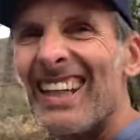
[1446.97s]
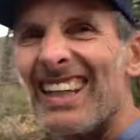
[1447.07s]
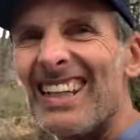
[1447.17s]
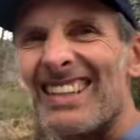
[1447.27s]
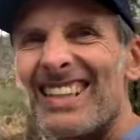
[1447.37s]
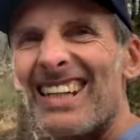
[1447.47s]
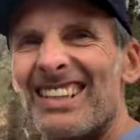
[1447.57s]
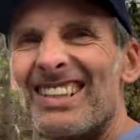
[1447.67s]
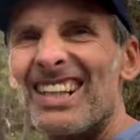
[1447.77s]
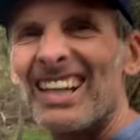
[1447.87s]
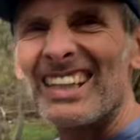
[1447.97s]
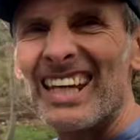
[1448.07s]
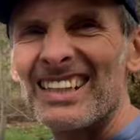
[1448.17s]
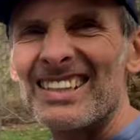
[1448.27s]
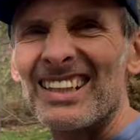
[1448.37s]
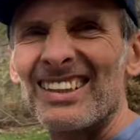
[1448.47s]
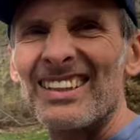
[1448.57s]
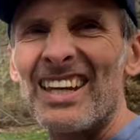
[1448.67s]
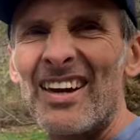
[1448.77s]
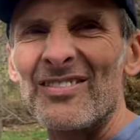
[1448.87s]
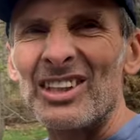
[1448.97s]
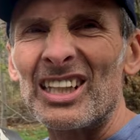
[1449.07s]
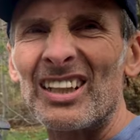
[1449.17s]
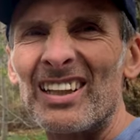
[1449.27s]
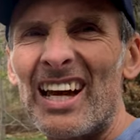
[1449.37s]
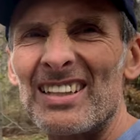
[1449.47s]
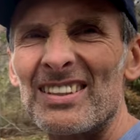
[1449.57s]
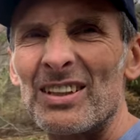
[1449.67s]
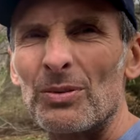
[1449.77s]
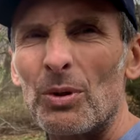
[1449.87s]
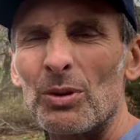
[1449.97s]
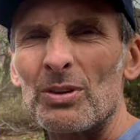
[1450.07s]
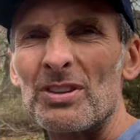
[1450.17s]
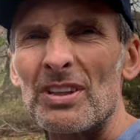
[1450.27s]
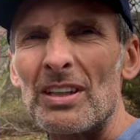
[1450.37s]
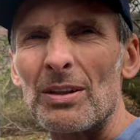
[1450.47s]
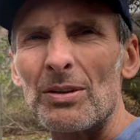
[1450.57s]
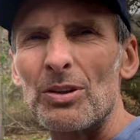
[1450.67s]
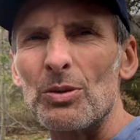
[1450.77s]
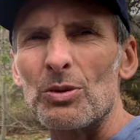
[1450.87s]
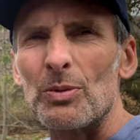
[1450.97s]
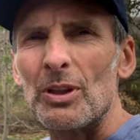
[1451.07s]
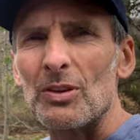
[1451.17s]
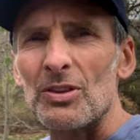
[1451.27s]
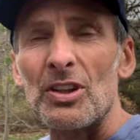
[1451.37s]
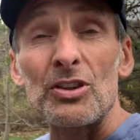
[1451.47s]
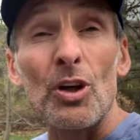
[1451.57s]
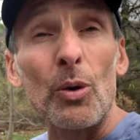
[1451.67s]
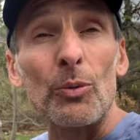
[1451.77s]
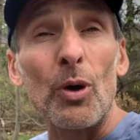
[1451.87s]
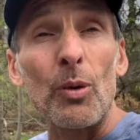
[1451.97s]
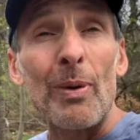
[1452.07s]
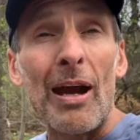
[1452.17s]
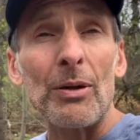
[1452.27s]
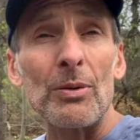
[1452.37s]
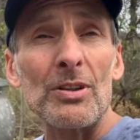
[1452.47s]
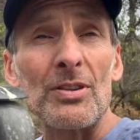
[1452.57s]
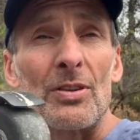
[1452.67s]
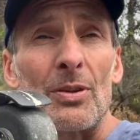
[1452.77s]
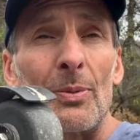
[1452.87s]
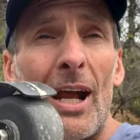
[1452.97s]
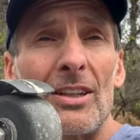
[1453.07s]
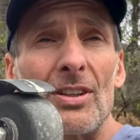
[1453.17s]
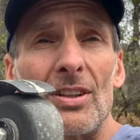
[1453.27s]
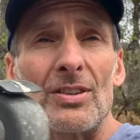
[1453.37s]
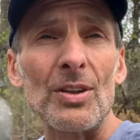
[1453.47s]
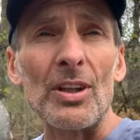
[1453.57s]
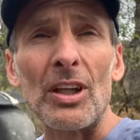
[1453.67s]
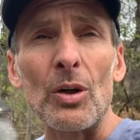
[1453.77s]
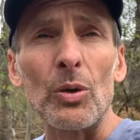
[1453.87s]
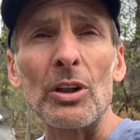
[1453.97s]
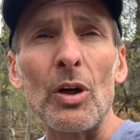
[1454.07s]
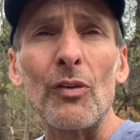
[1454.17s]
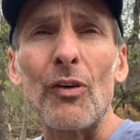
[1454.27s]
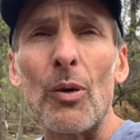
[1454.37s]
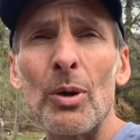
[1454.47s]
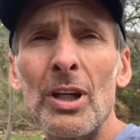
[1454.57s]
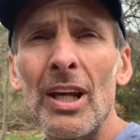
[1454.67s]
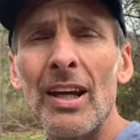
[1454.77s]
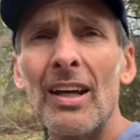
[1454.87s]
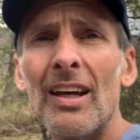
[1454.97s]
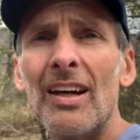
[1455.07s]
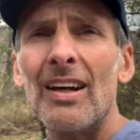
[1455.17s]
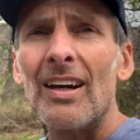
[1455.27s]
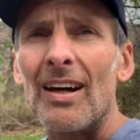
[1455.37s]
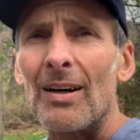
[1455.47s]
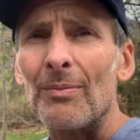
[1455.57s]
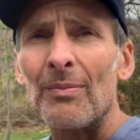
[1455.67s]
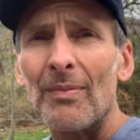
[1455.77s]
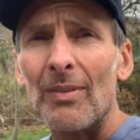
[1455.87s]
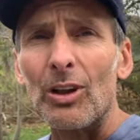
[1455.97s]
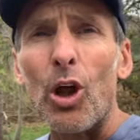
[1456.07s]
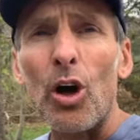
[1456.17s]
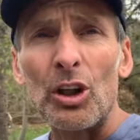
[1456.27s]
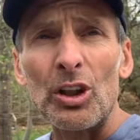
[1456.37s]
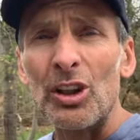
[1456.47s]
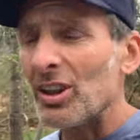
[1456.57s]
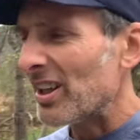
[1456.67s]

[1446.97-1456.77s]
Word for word: is a gigantically heavy classic roller ski. Huge wheels that don't roll backwards. There's a ratchet, so they can only go forward. Um, longer,